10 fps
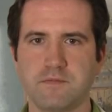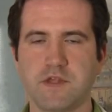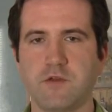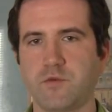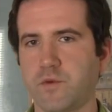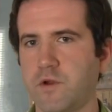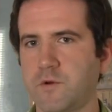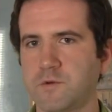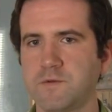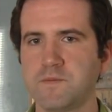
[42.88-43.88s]
down the
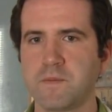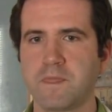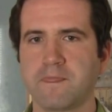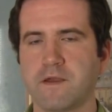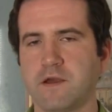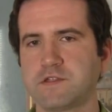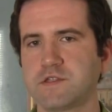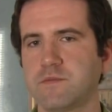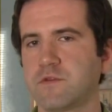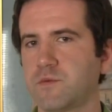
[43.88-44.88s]
road.
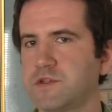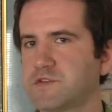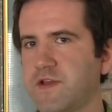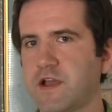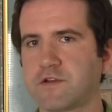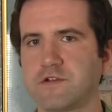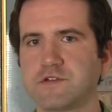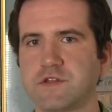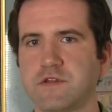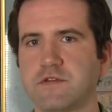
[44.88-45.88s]
Some of the risk
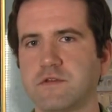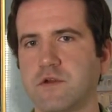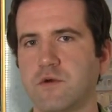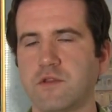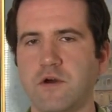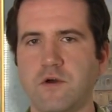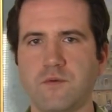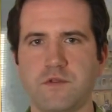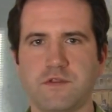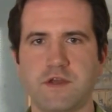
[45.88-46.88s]
factors that go
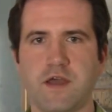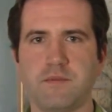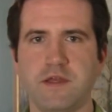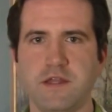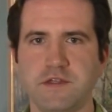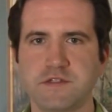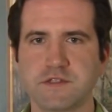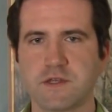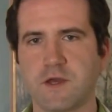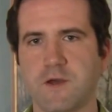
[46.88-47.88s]
along with diabetes